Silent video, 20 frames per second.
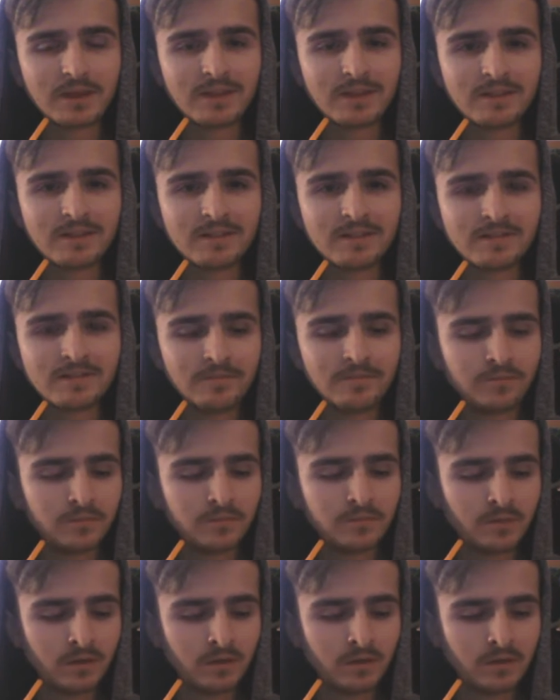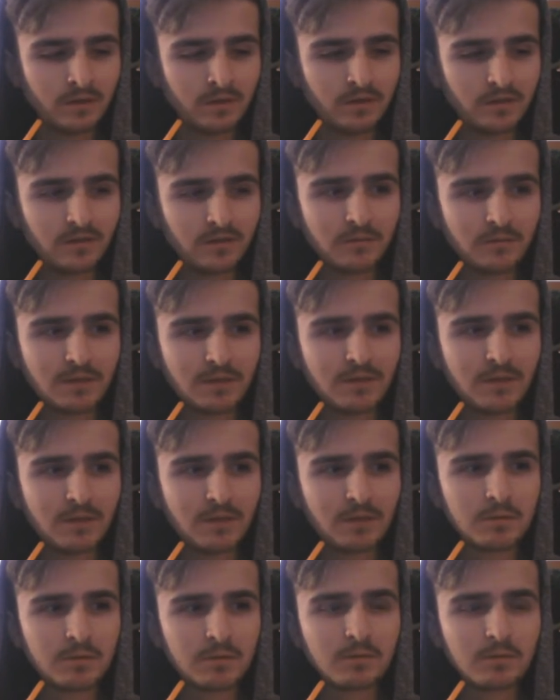of people, cousins of mine I was talking
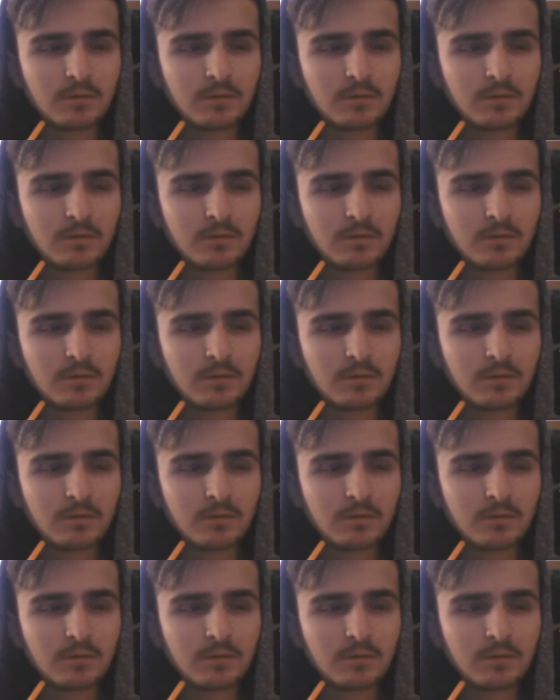to